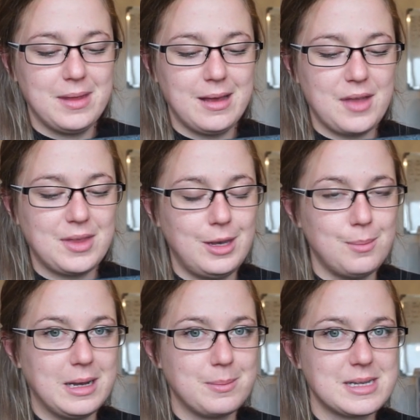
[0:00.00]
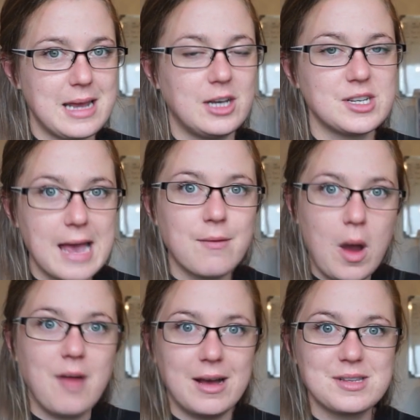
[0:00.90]
I think you made a mistake, because
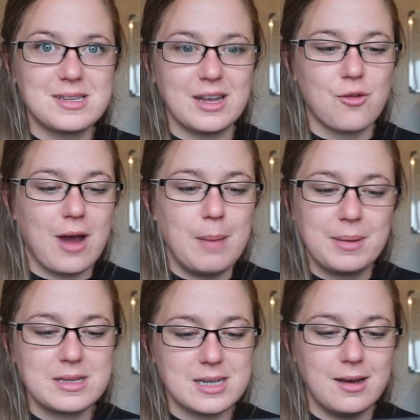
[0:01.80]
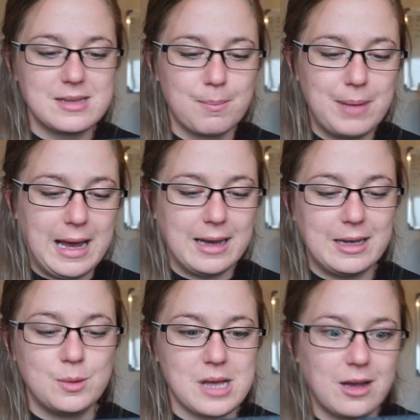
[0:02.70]
everywhere else it said grey, but in the title it said black,
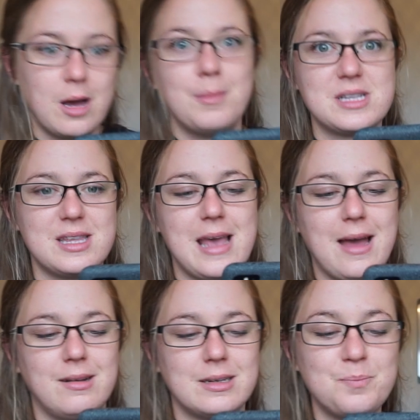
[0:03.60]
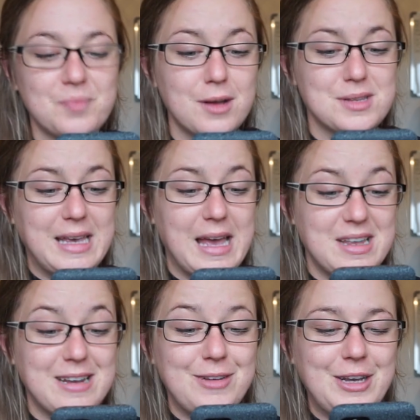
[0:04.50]
and it was like coming to the end. I was like, yeah,
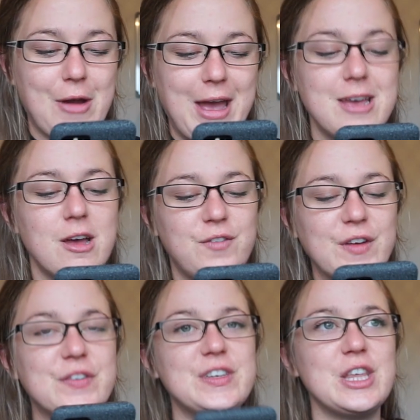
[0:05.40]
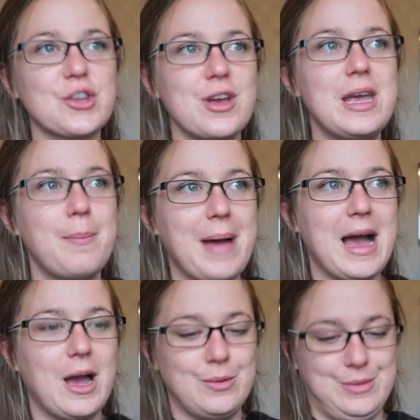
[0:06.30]
they're definitely grey.
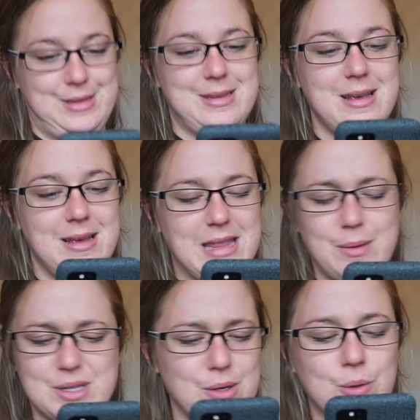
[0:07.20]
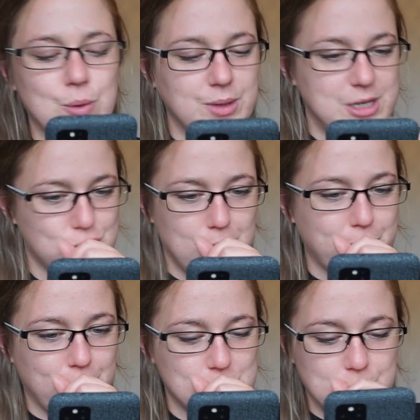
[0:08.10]
£53. They were so cool, these drop
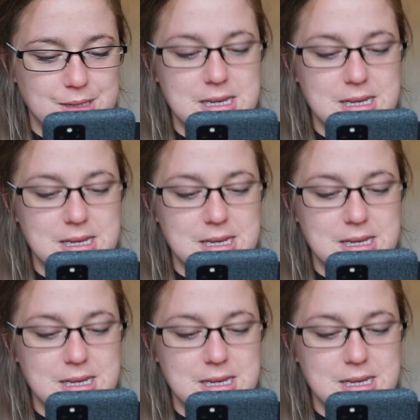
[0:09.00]
crotch ones.